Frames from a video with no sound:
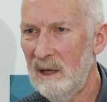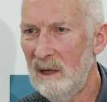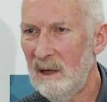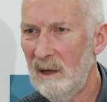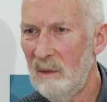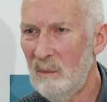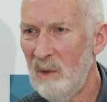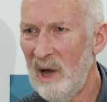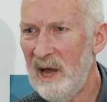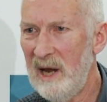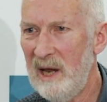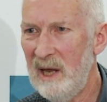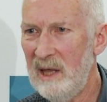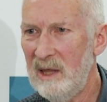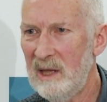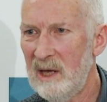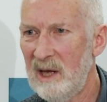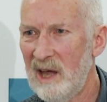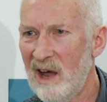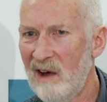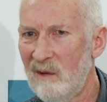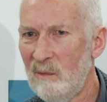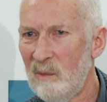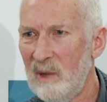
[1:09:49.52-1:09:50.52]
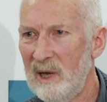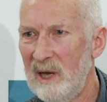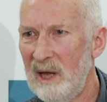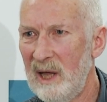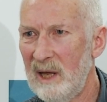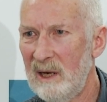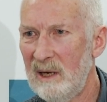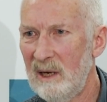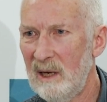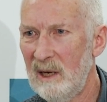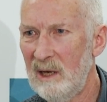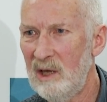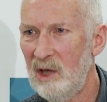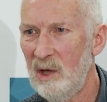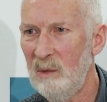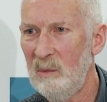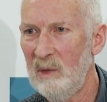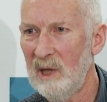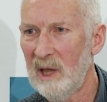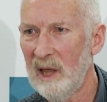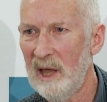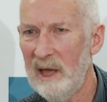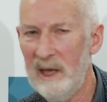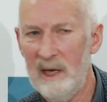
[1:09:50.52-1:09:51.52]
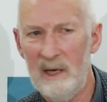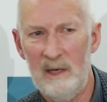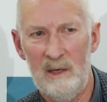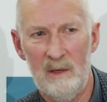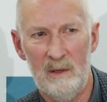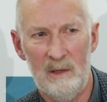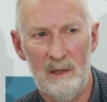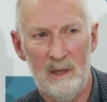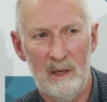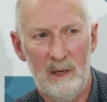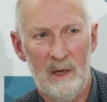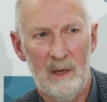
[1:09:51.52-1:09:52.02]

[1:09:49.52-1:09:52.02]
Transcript: uh, money the government had accumulated